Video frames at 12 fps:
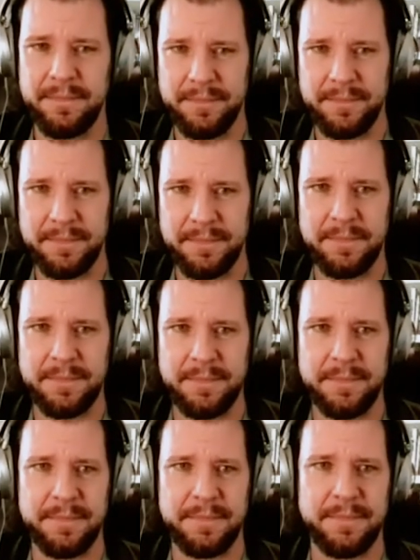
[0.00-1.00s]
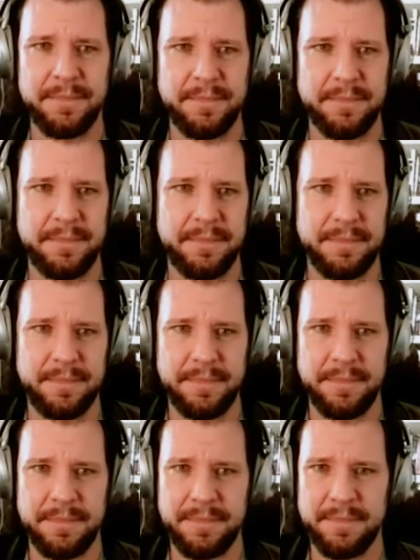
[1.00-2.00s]

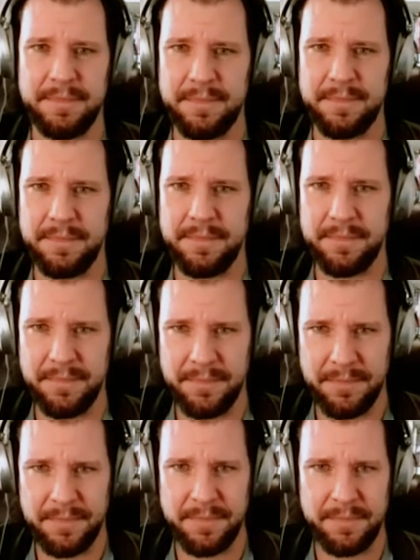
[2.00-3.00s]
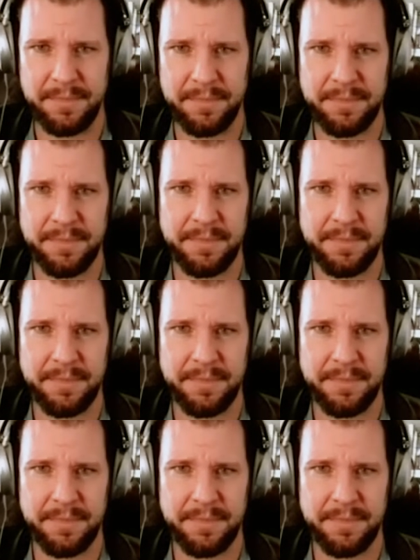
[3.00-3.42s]
(silent)